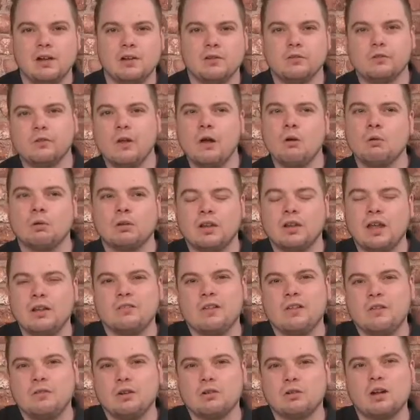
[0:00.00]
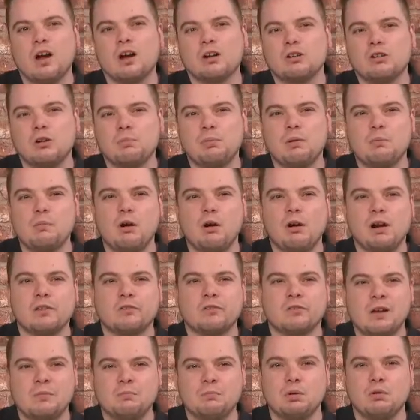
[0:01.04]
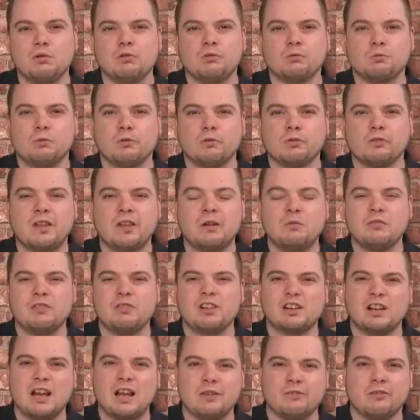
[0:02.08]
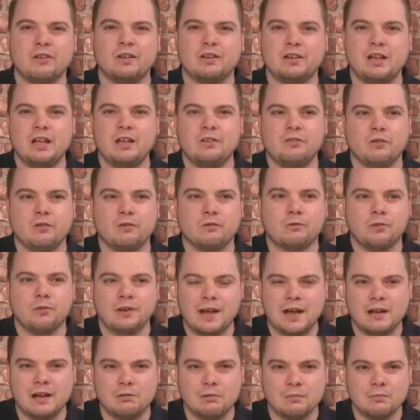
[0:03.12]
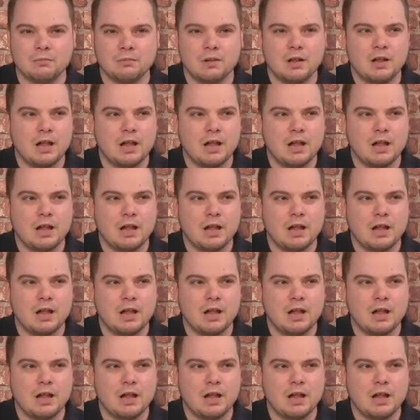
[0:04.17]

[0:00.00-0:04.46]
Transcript: So let's have a look at a couple more examples. We'll stick with the classic diesels for now